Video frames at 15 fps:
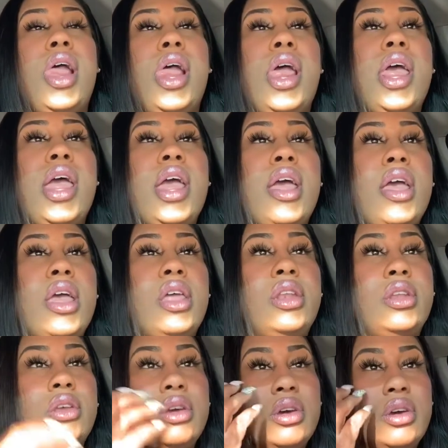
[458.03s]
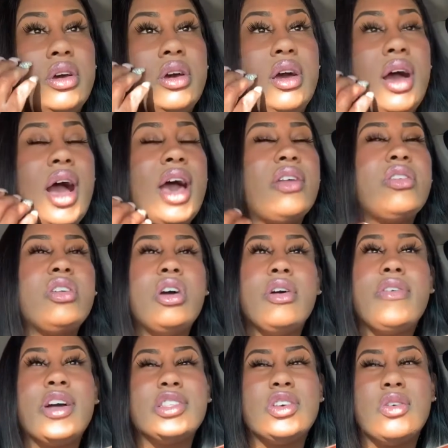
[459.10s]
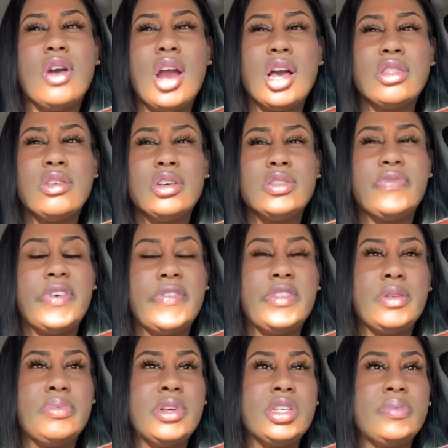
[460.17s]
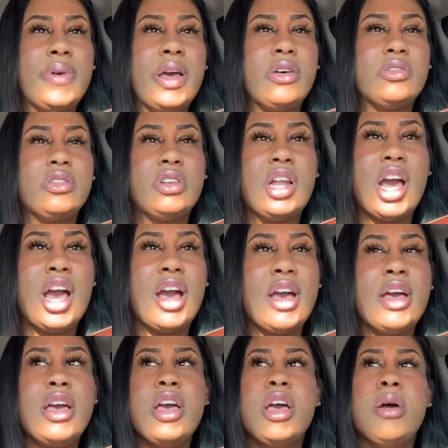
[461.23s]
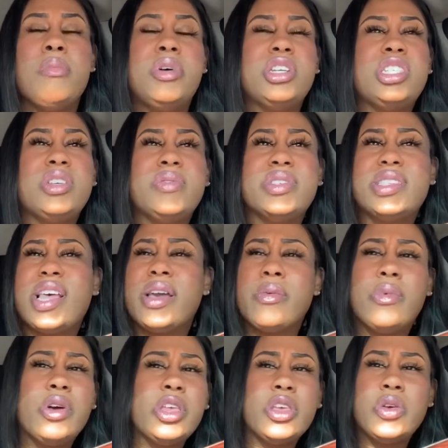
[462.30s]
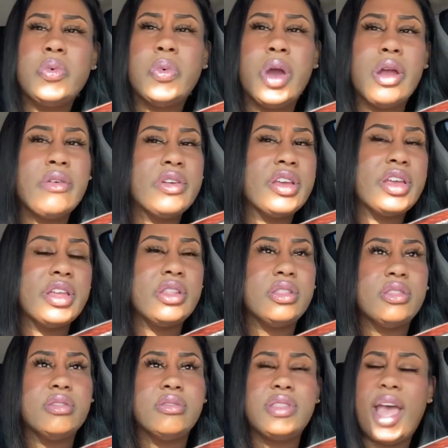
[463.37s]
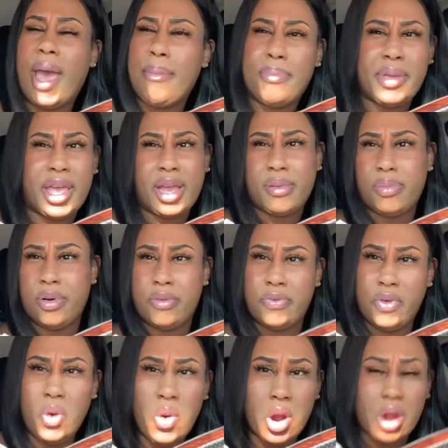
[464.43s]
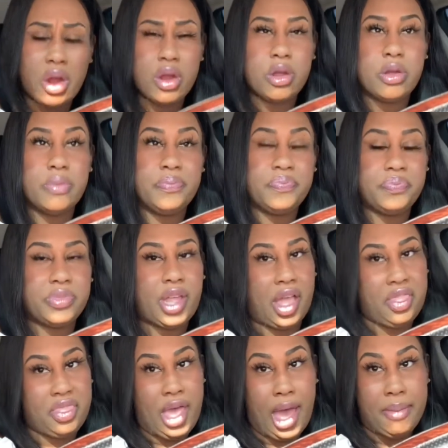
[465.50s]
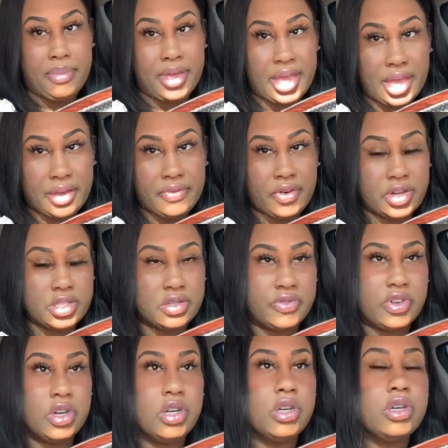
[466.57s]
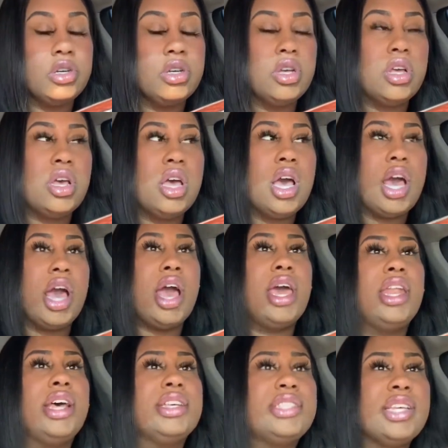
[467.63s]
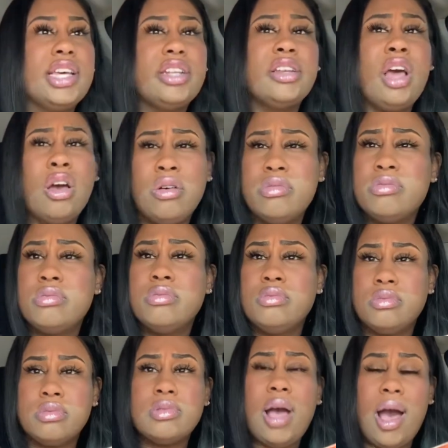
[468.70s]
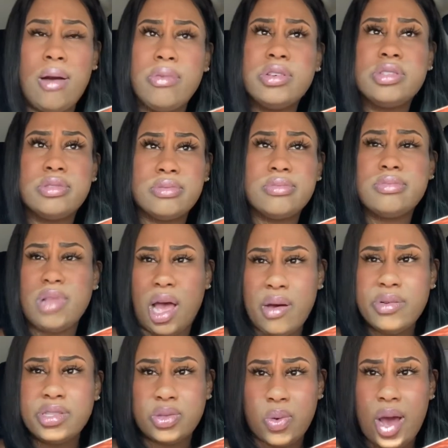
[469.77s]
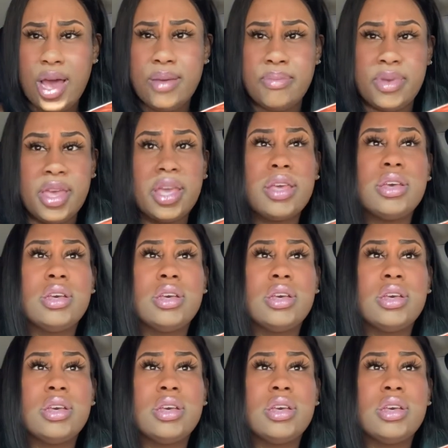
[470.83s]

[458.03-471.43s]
And I don't know if I told her I lost 50 plus pounds or not, but she was like, well, you weren't that big before. That big, first of all. And I said, no, I was quite big.